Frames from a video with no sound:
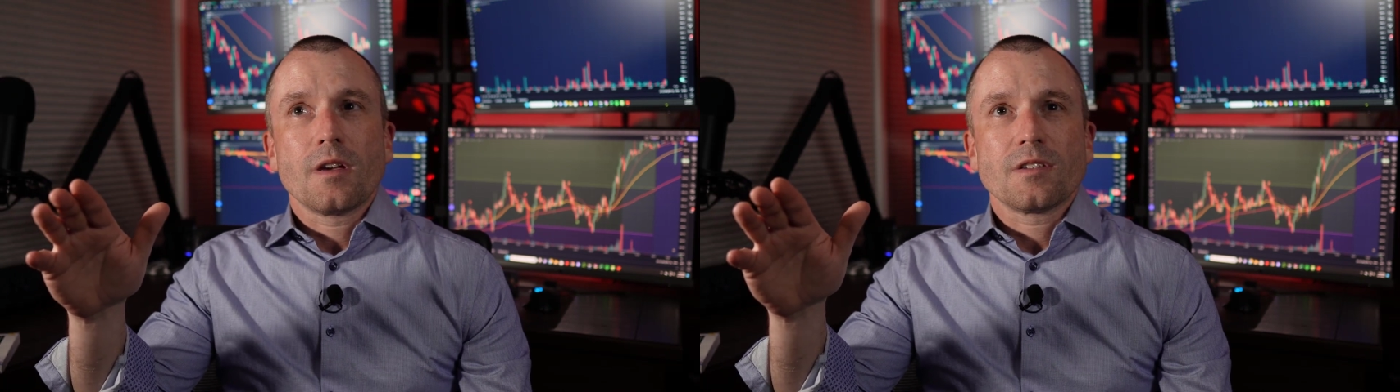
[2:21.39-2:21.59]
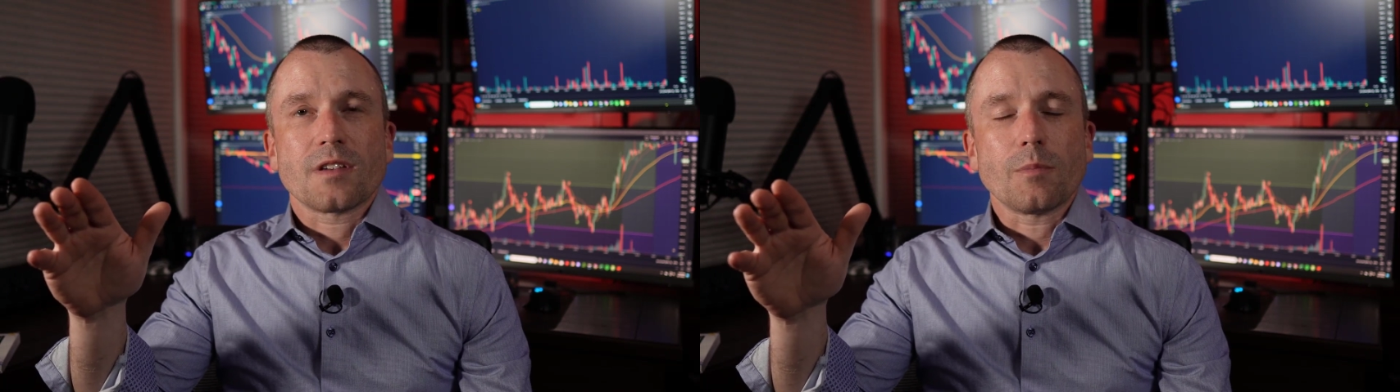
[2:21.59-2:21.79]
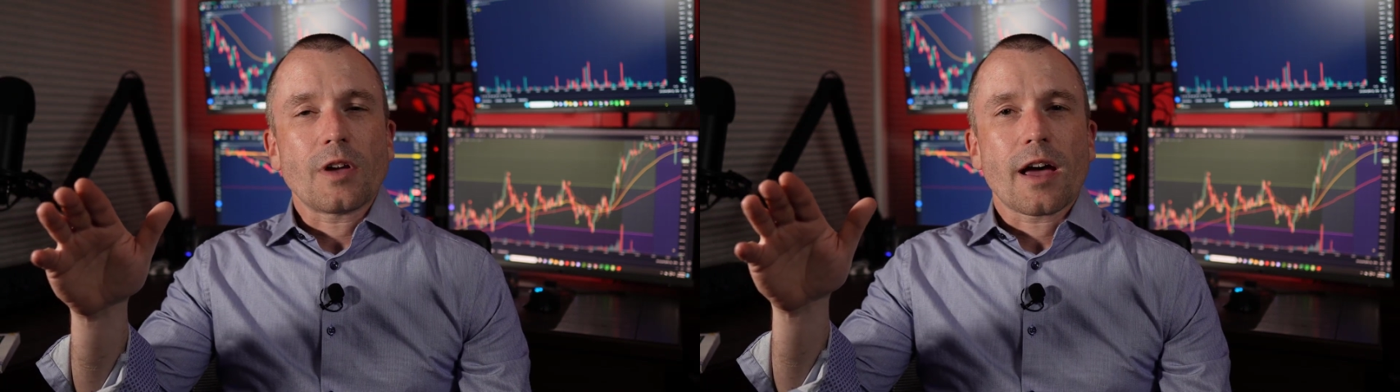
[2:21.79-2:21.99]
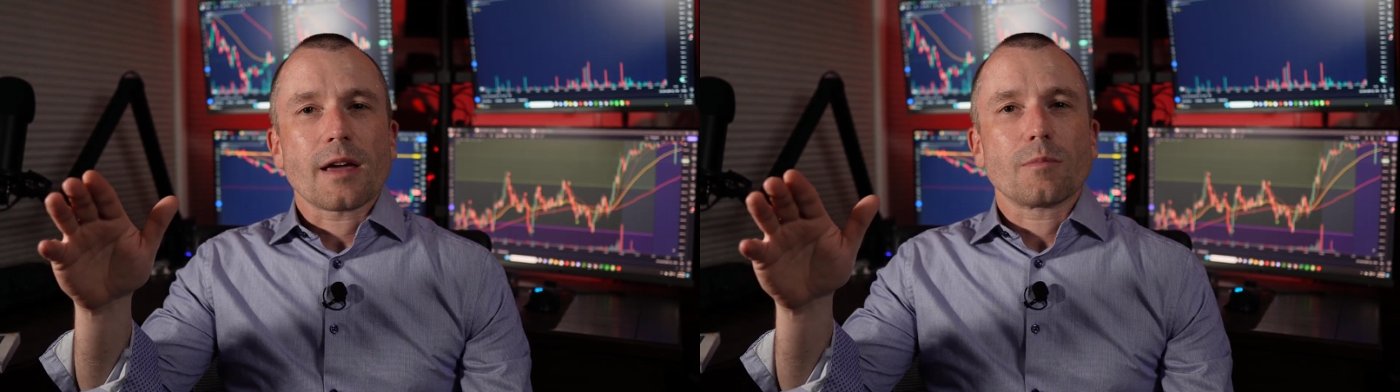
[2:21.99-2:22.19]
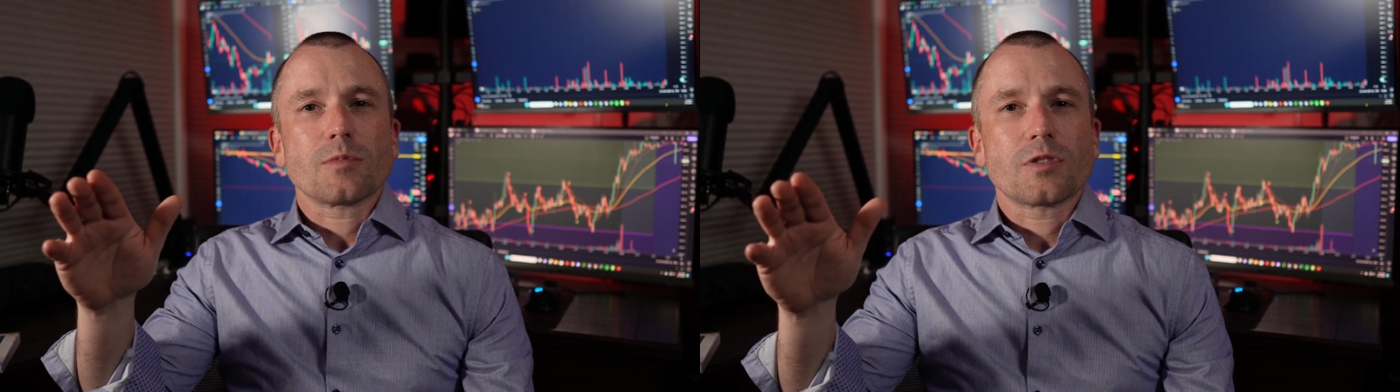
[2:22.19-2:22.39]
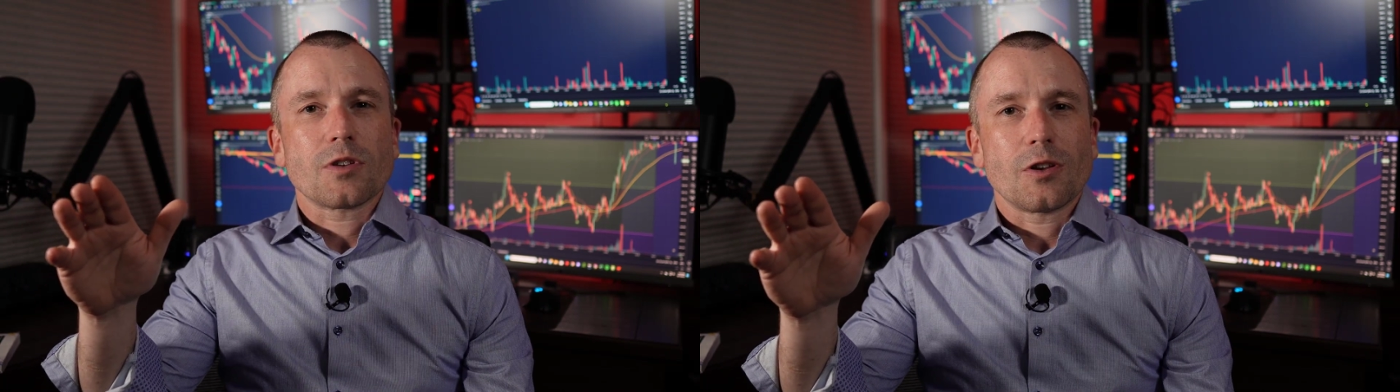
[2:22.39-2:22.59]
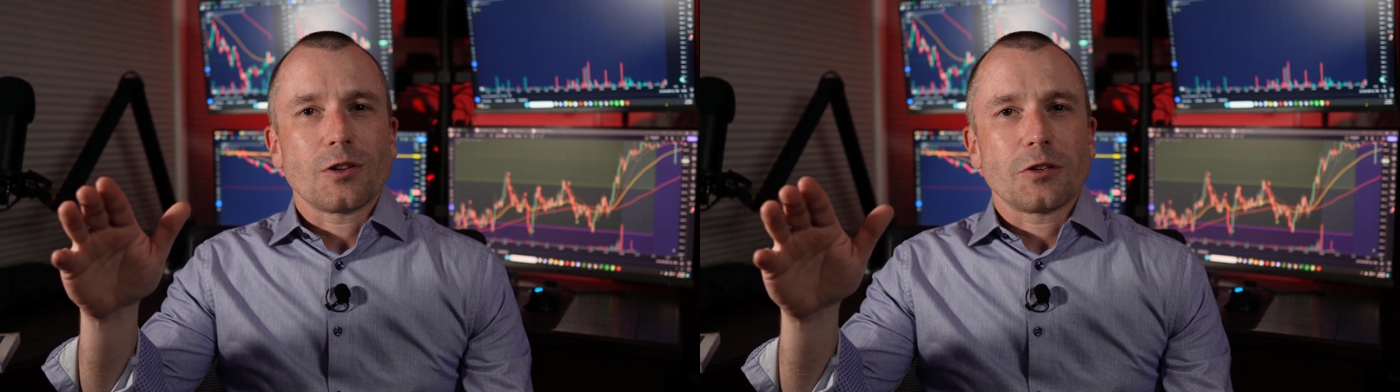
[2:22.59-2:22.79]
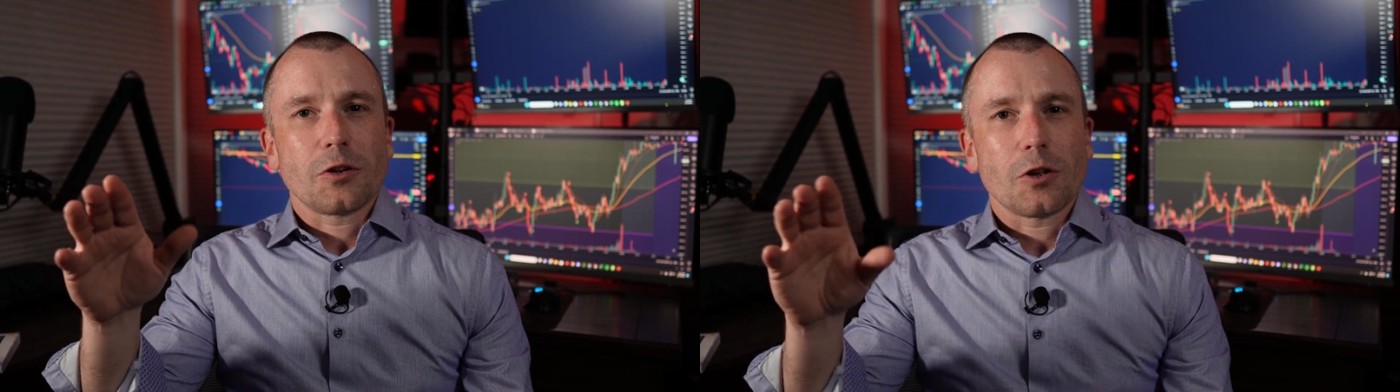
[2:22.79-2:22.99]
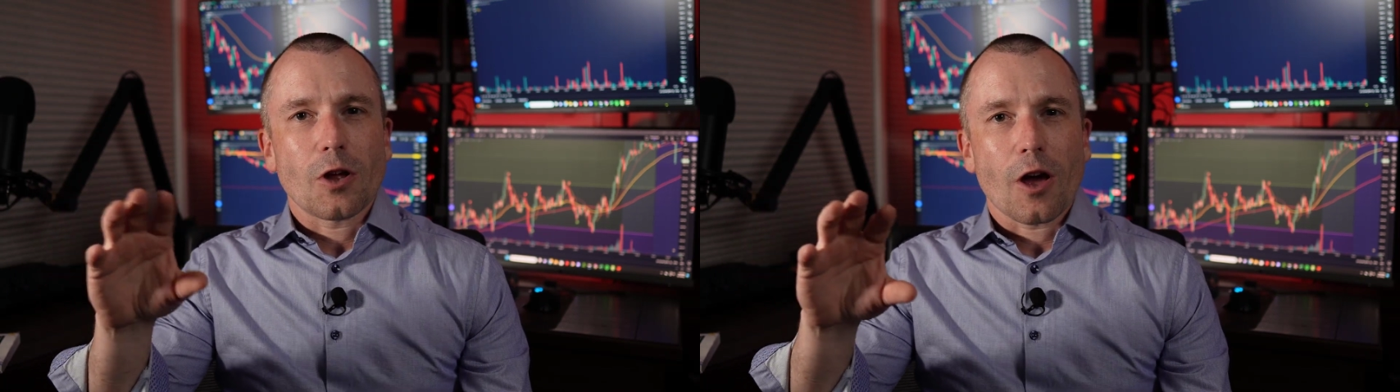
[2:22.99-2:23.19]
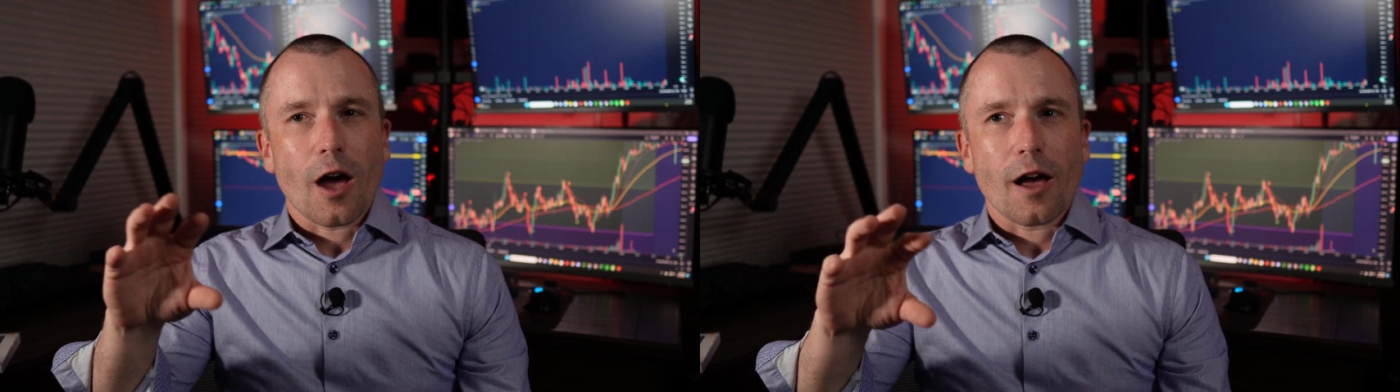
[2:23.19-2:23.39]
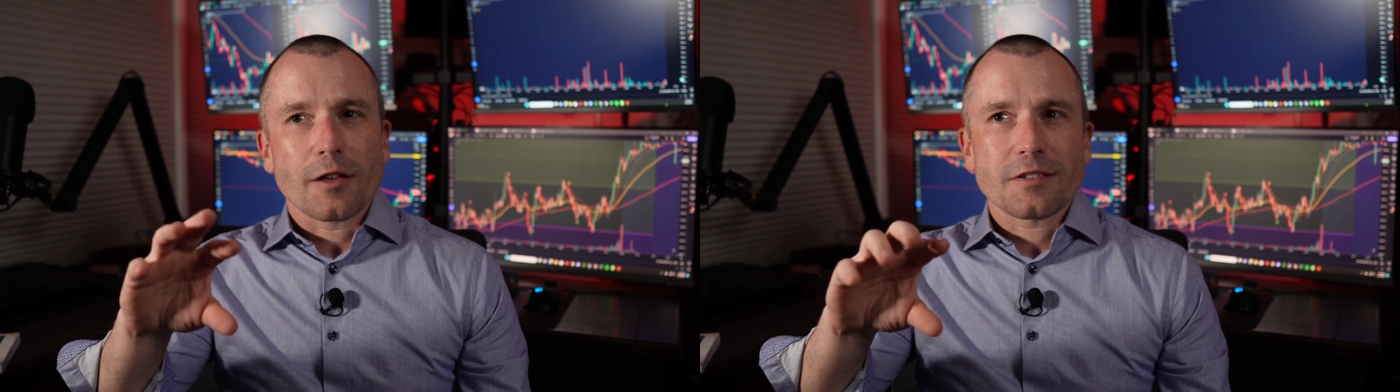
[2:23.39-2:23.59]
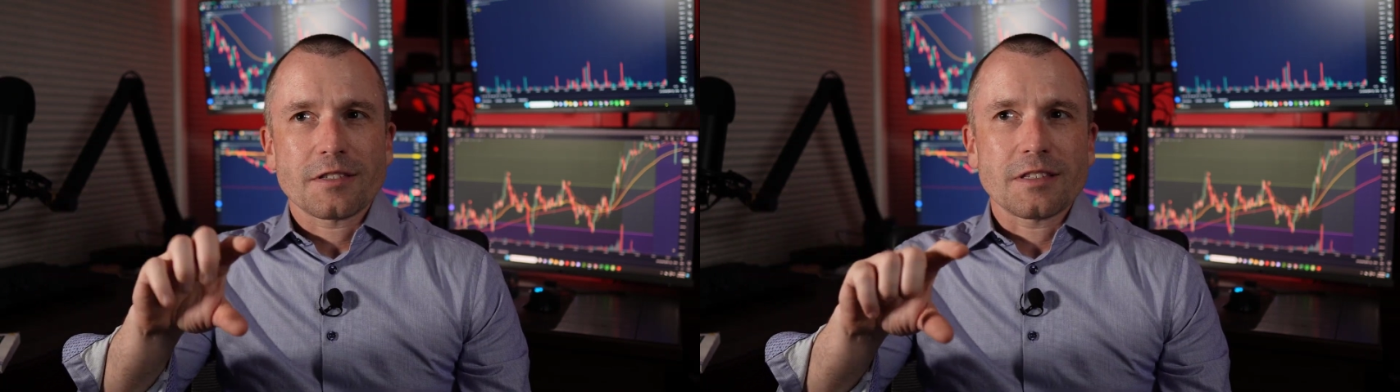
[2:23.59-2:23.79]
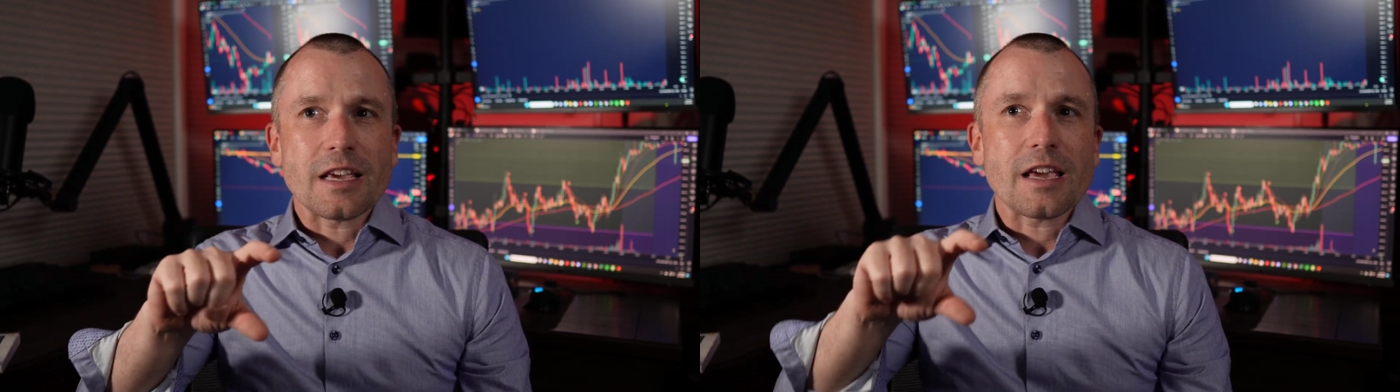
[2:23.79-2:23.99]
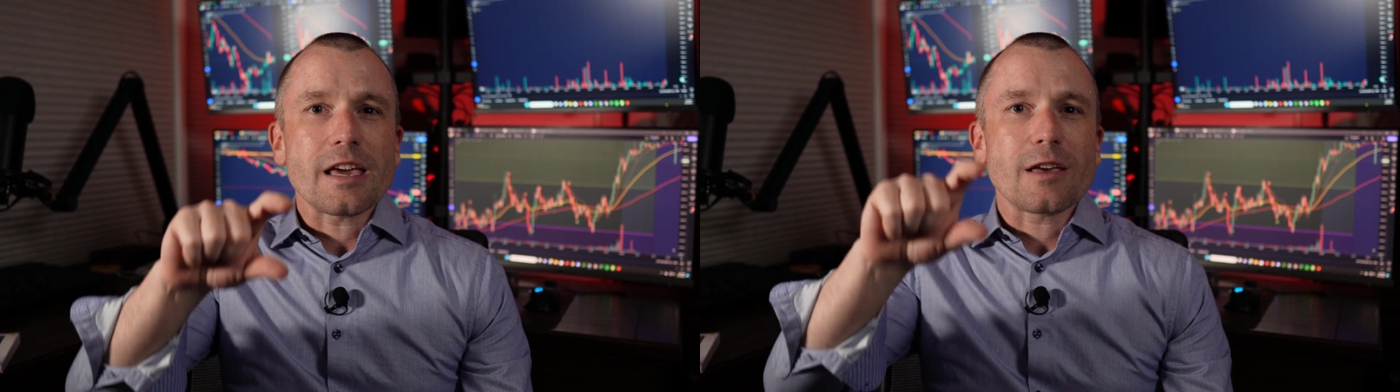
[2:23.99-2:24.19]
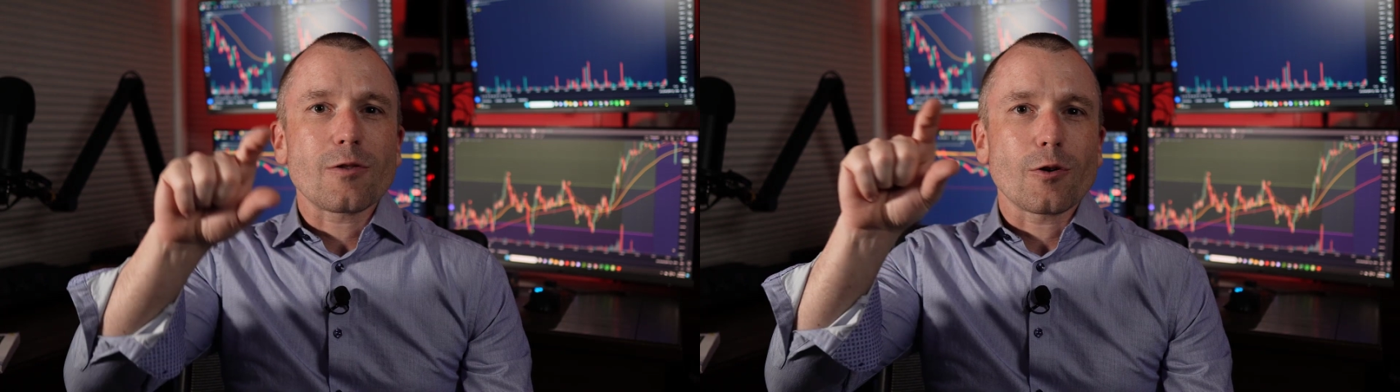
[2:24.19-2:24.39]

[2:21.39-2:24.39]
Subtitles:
Sometimes seeing